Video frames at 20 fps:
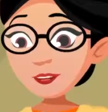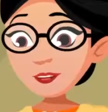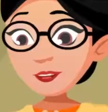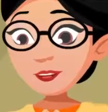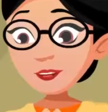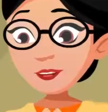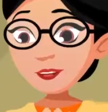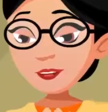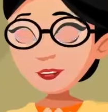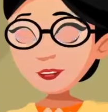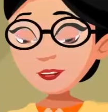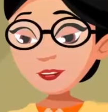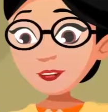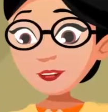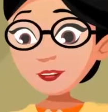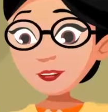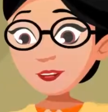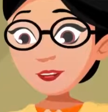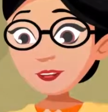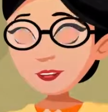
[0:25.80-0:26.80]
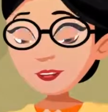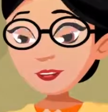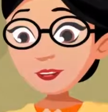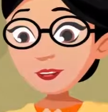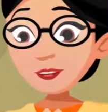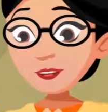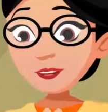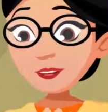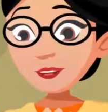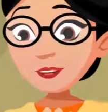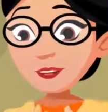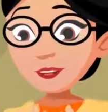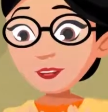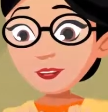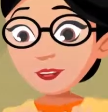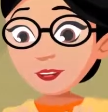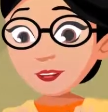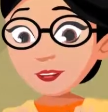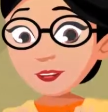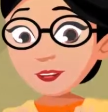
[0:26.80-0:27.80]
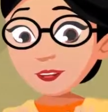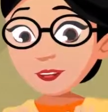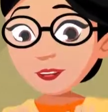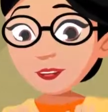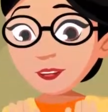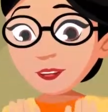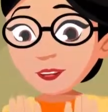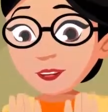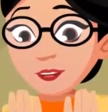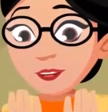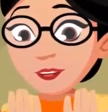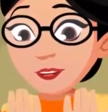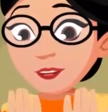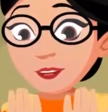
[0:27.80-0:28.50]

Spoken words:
(silence)